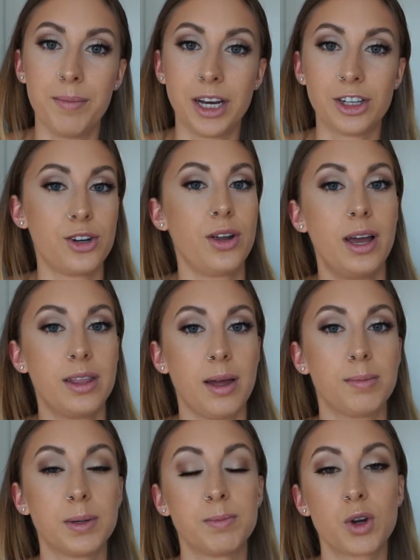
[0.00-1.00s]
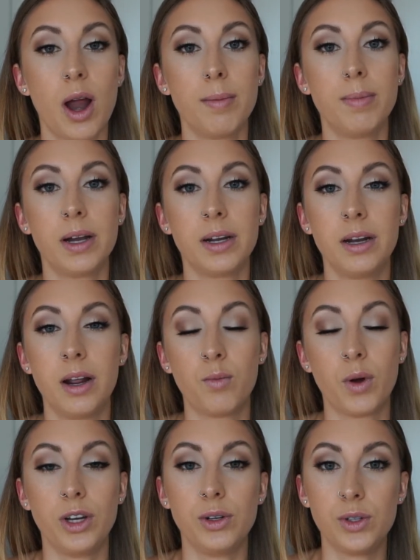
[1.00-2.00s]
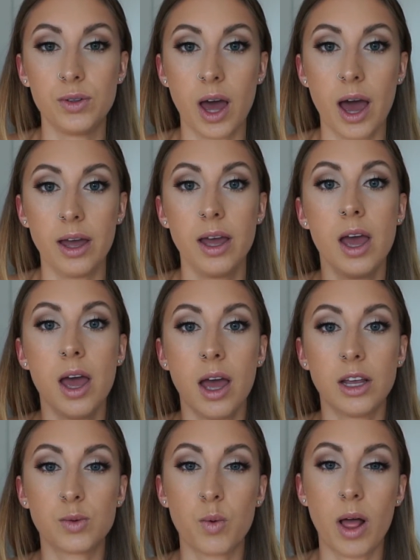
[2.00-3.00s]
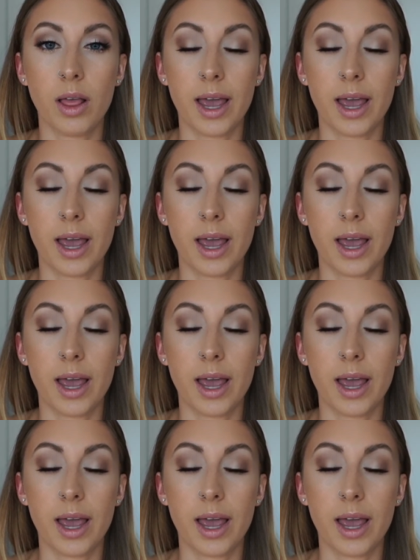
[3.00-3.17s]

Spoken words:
Make sure you hit that subscribe button, and when you do that as well,